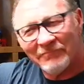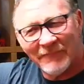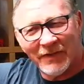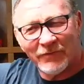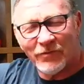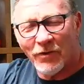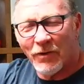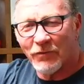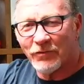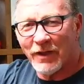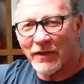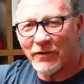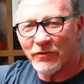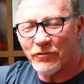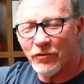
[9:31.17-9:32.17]
So I was
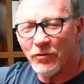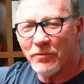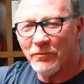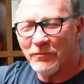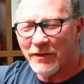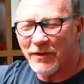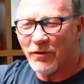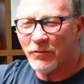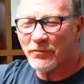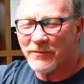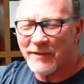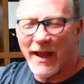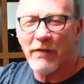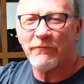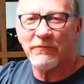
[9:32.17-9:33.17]
kind of
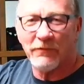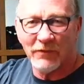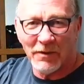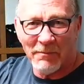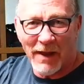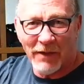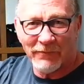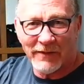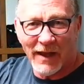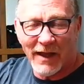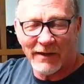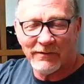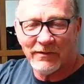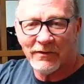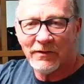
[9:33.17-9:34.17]
doubtful about
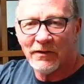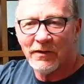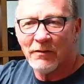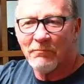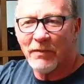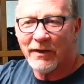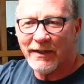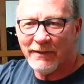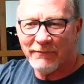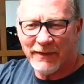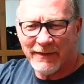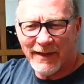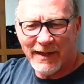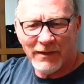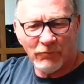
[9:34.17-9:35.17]
that. But
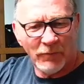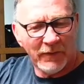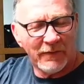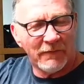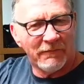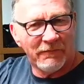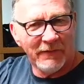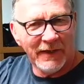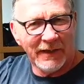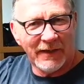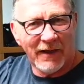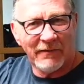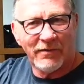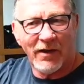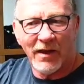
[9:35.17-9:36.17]
even then with the feet,
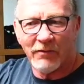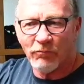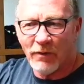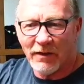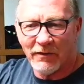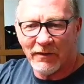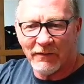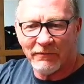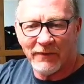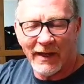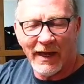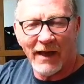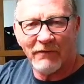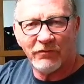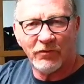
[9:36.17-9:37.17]
I thought, well, if they
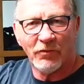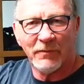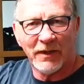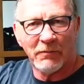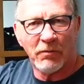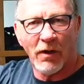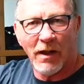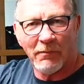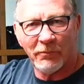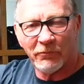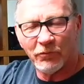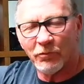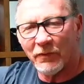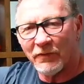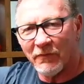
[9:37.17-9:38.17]
have so many
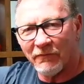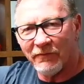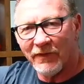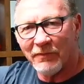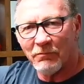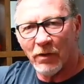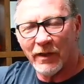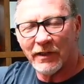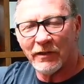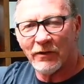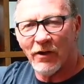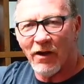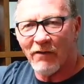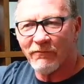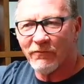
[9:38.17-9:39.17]
problems with the feet breaking
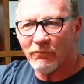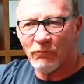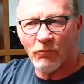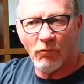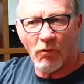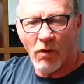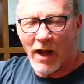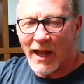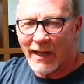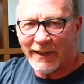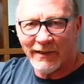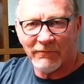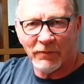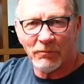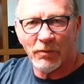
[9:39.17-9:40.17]
off, why
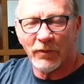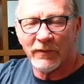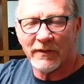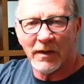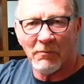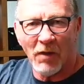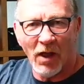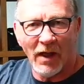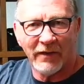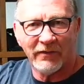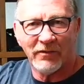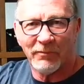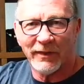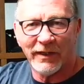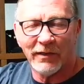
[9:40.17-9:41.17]
even put them on
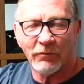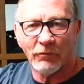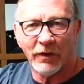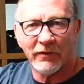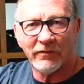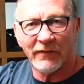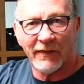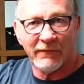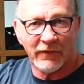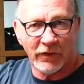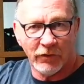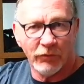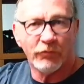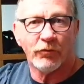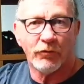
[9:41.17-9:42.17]
to begin with? Let the
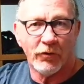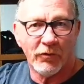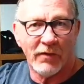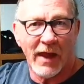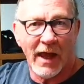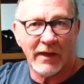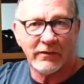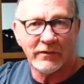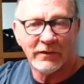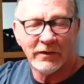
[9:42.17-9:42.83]
user do that.